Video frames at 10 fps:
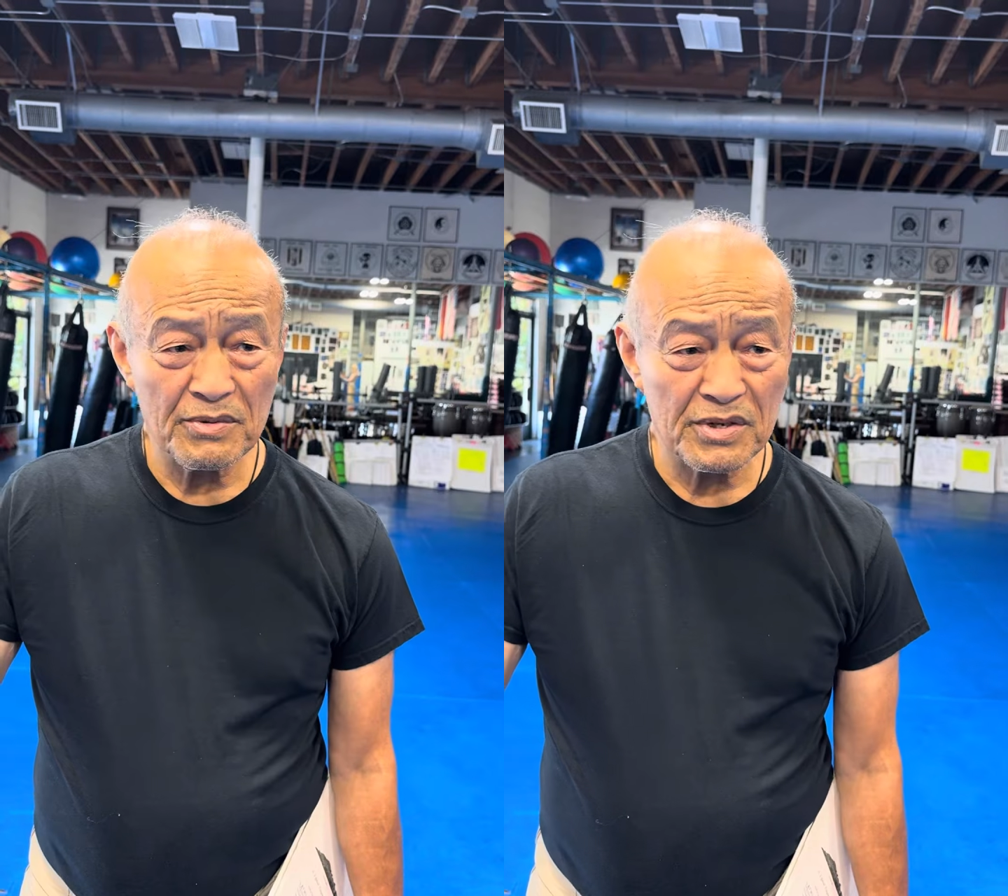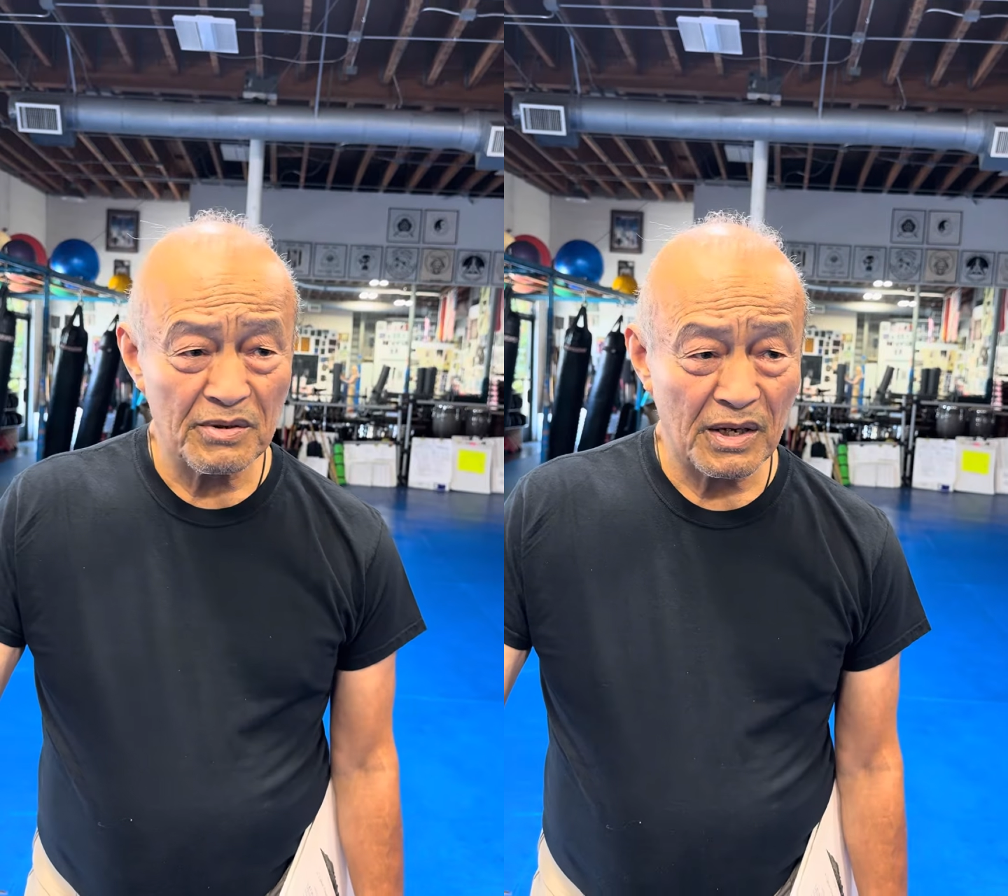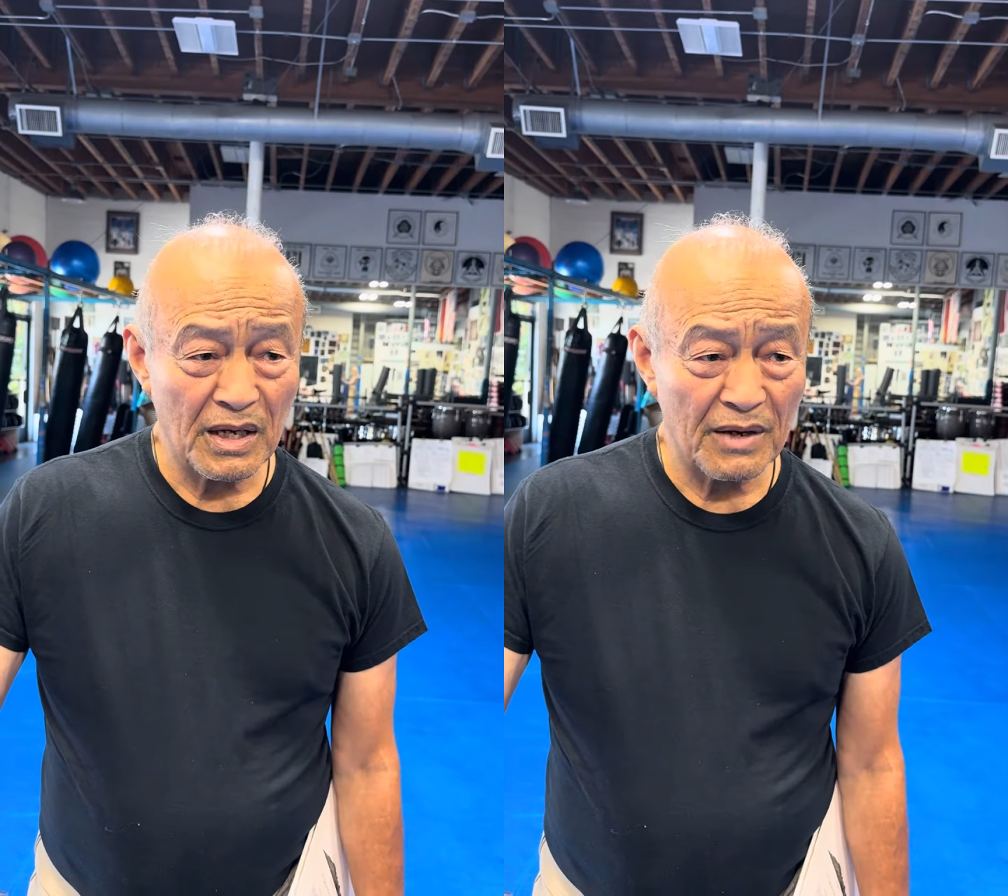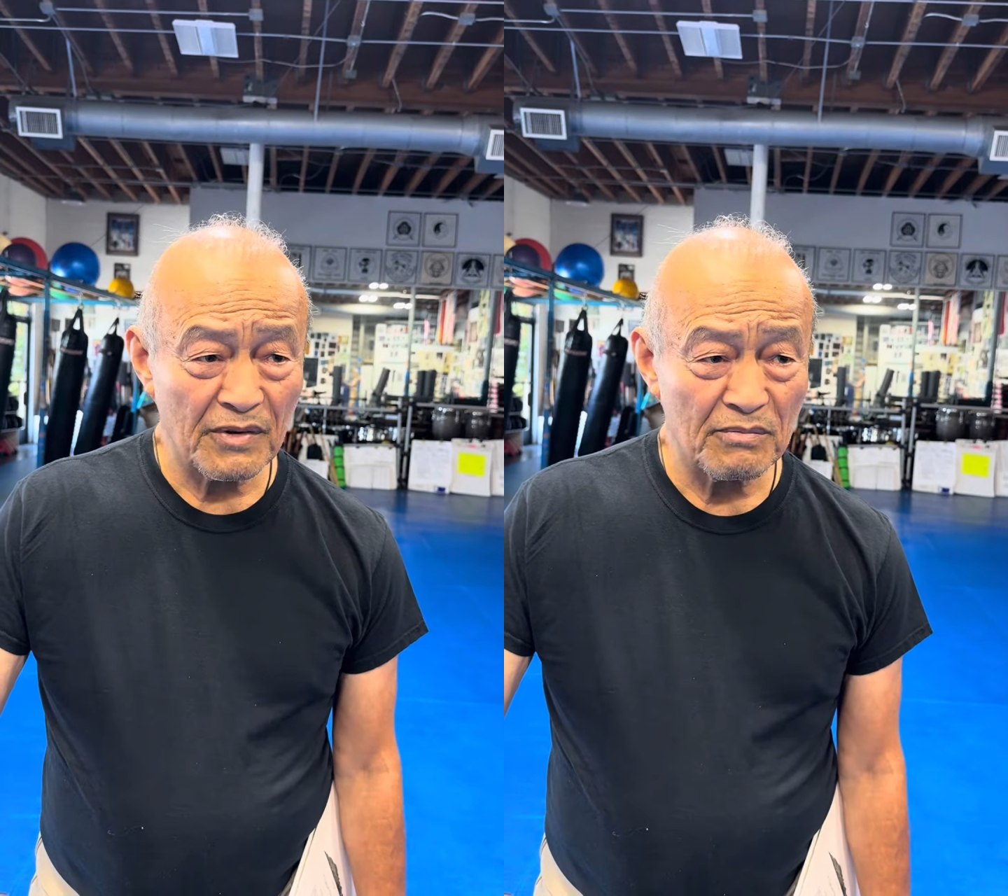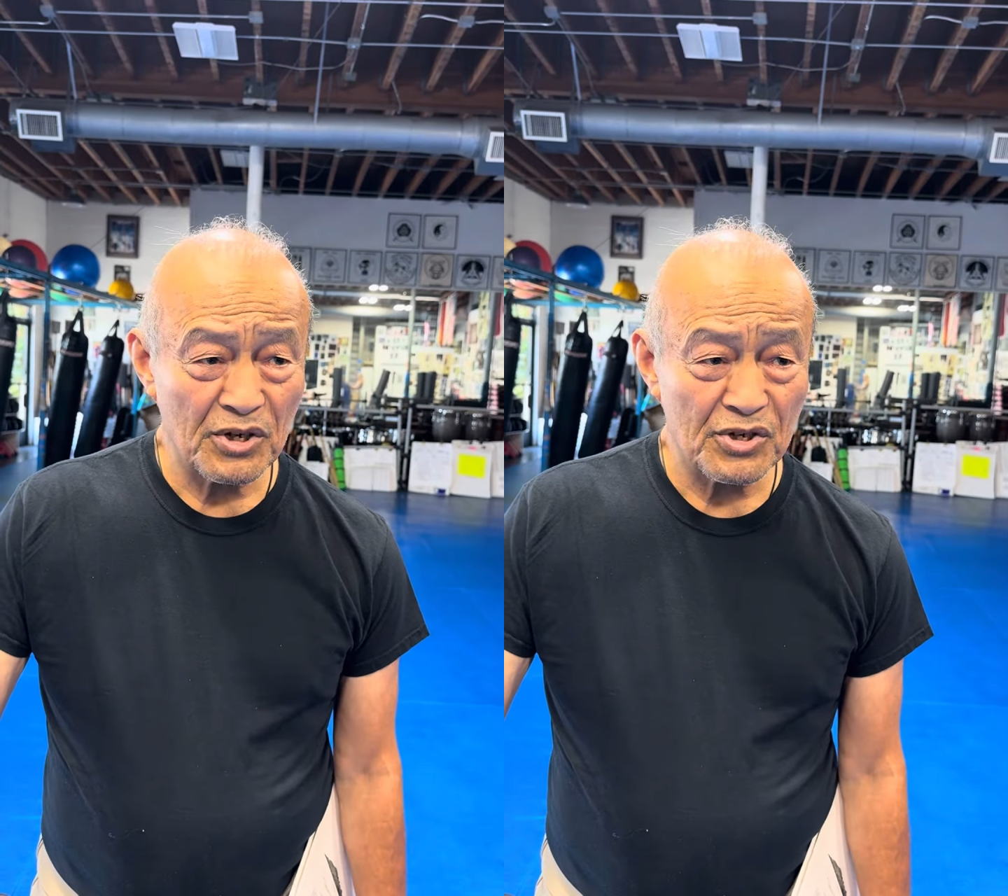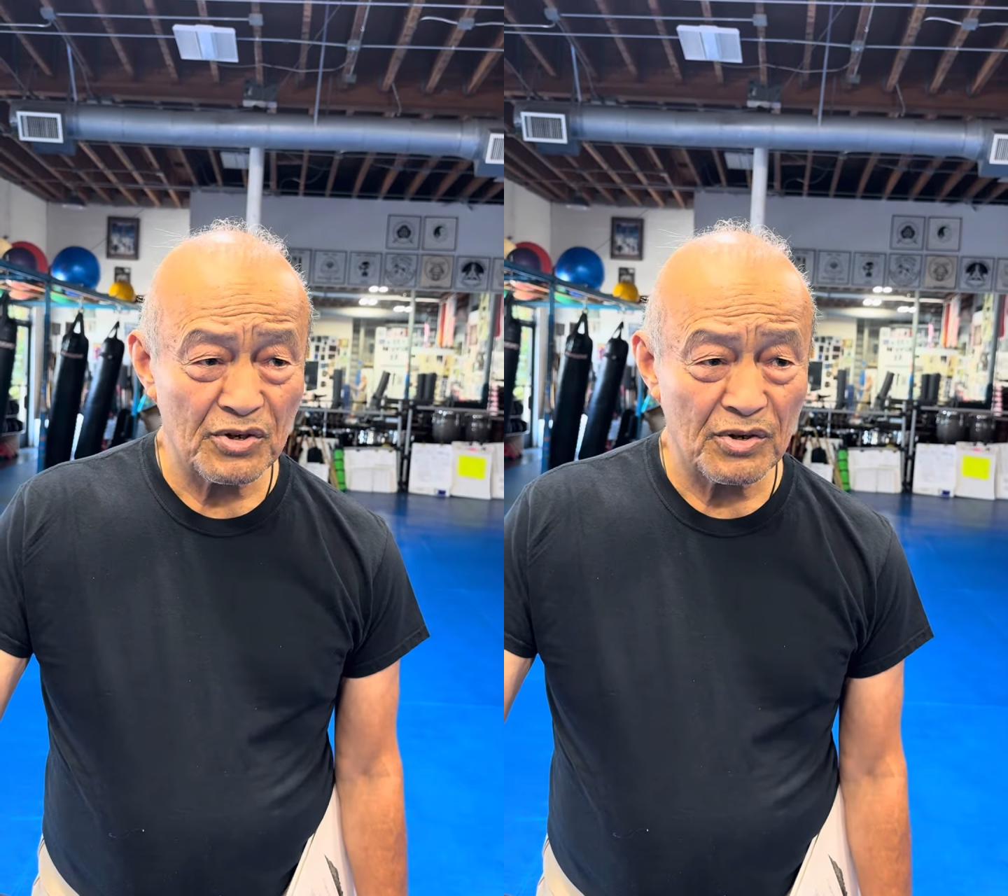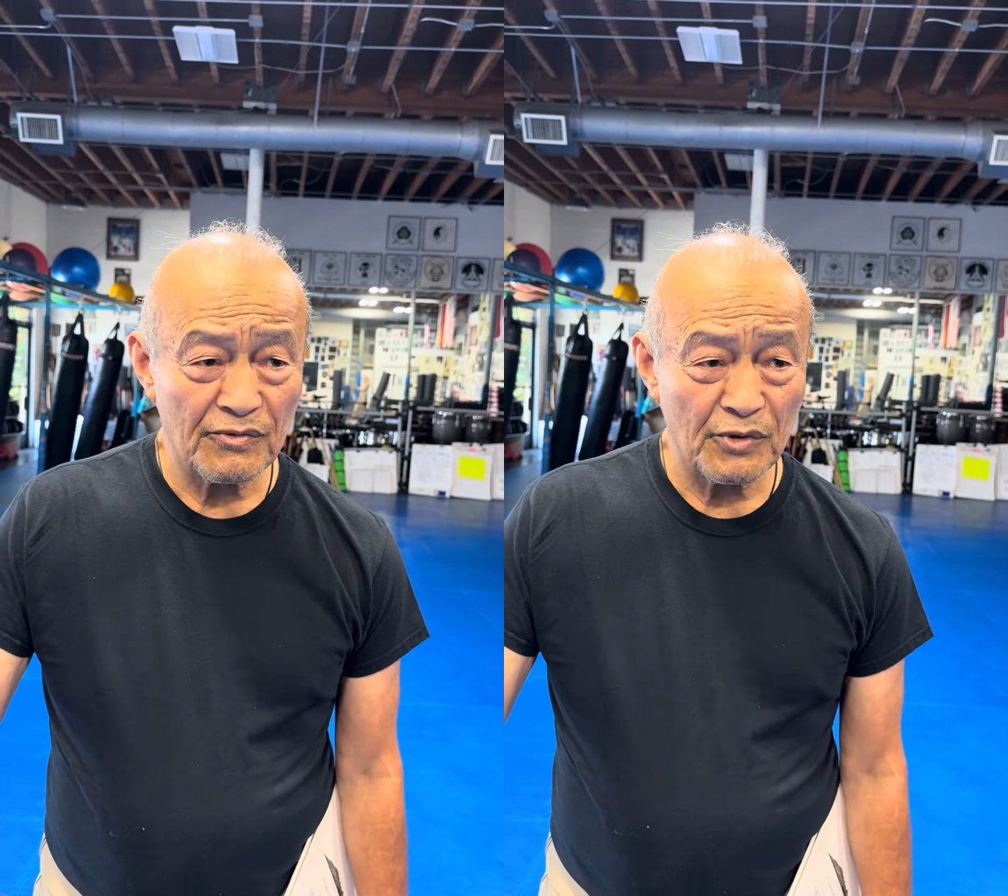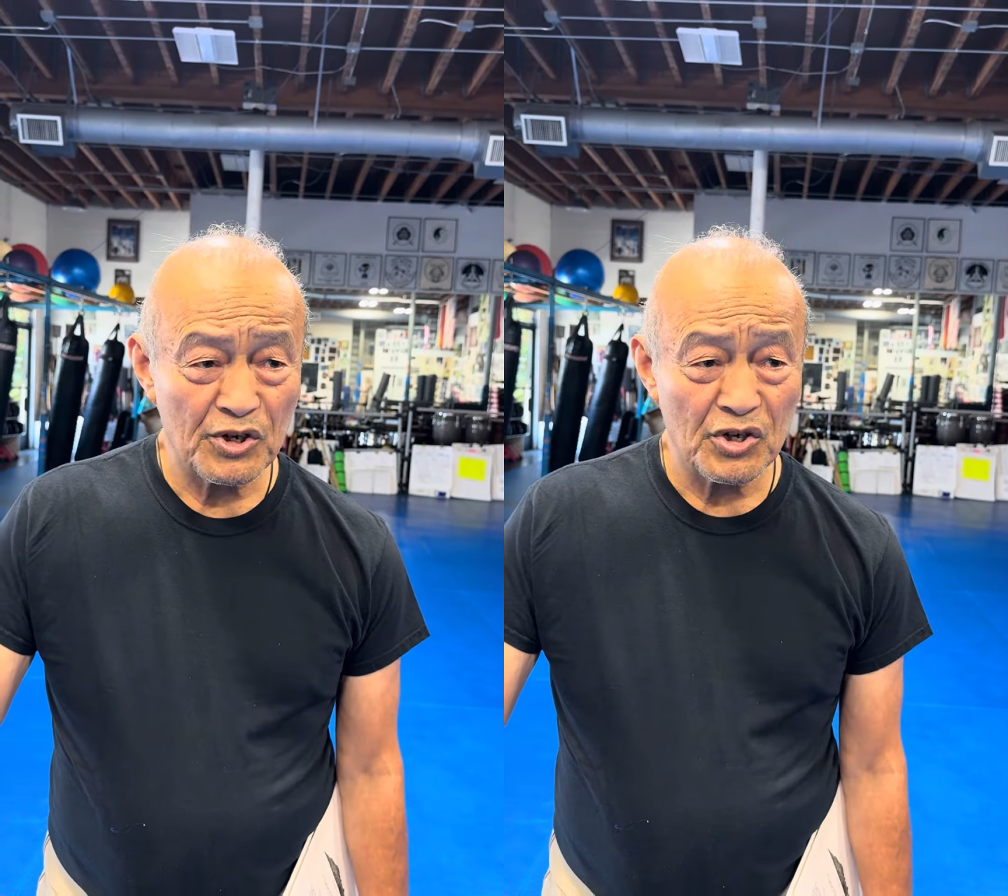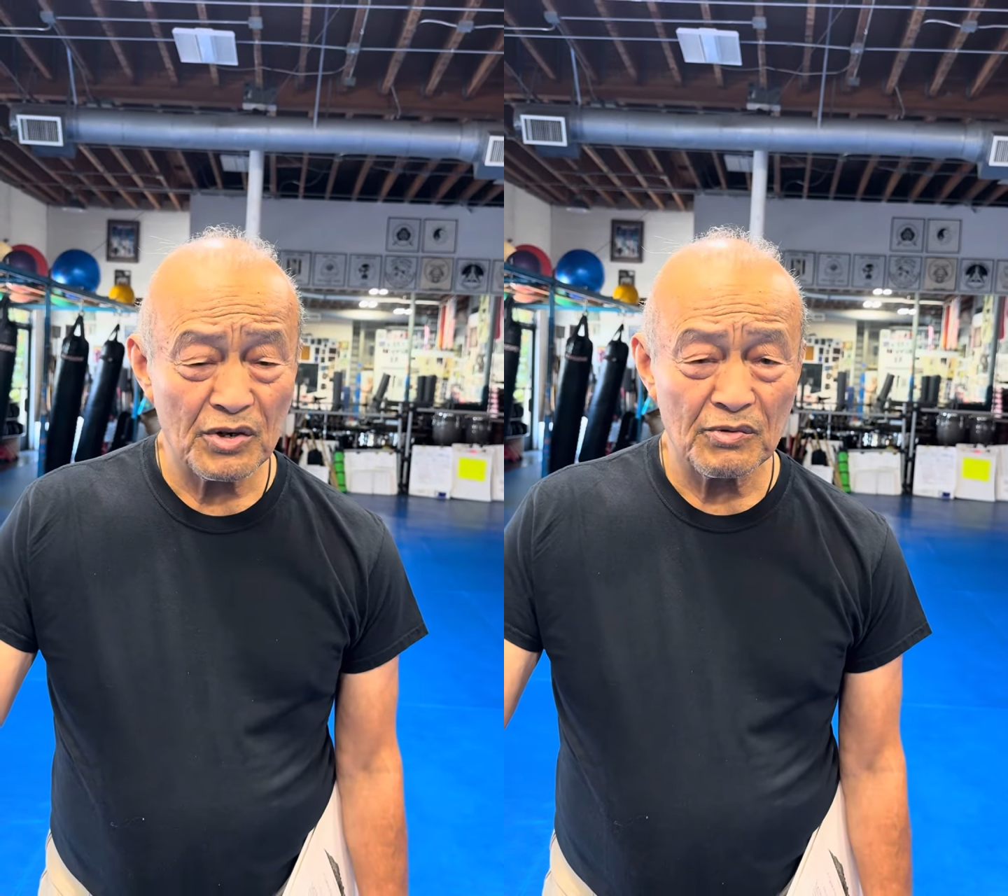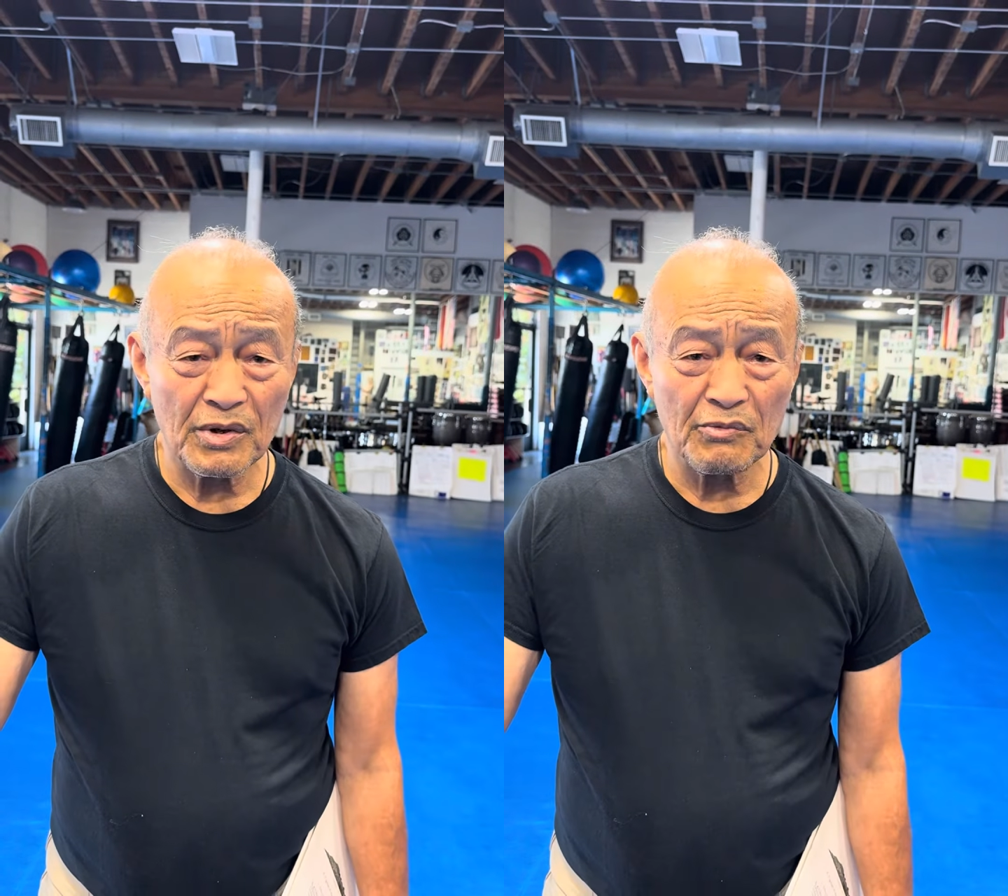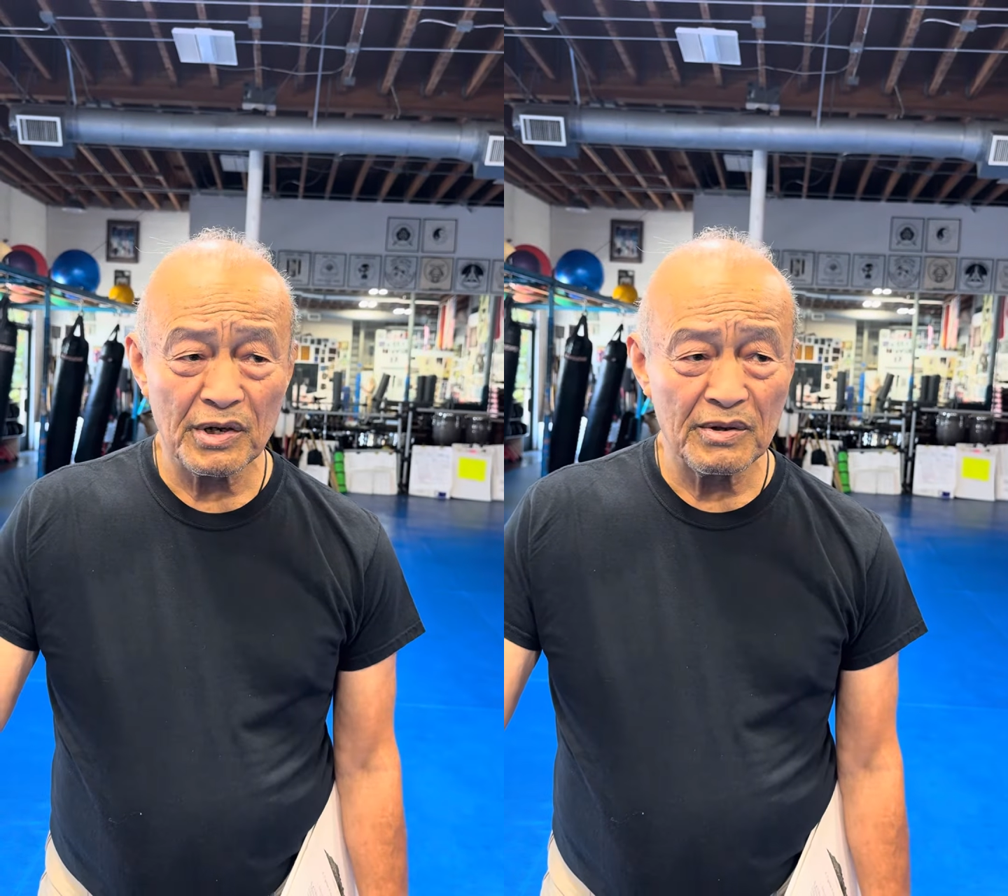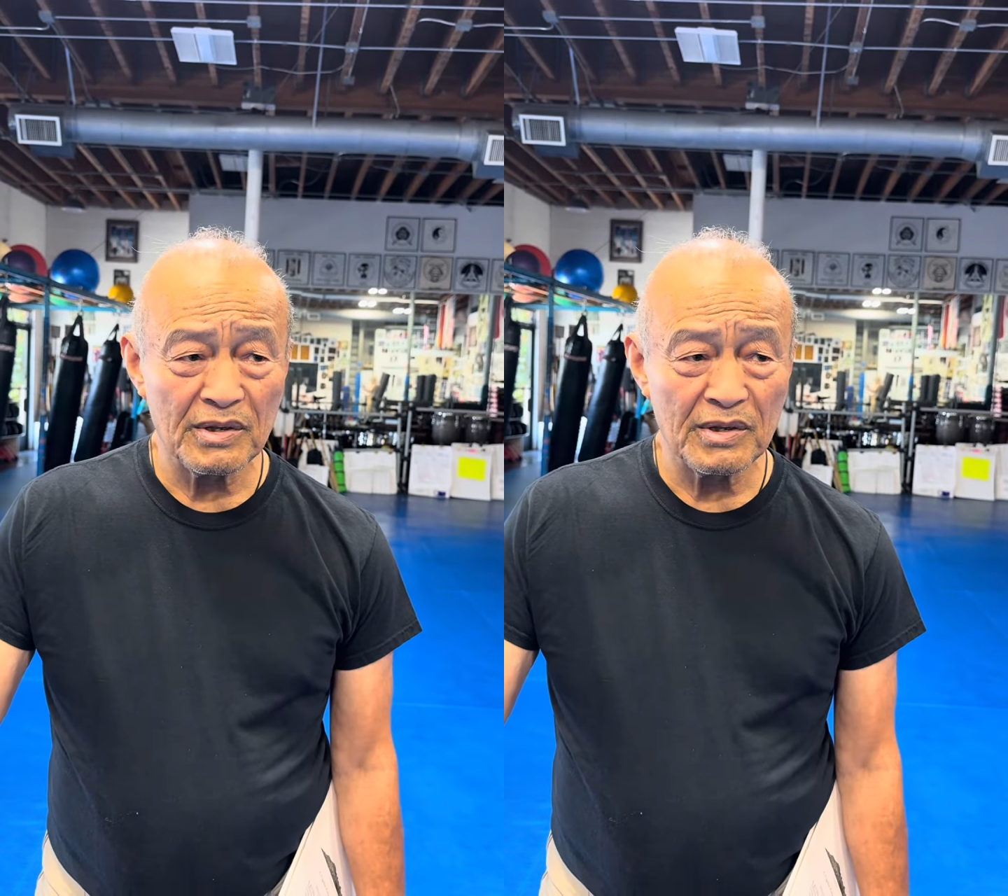kind of a mixture of Wing Chun and what he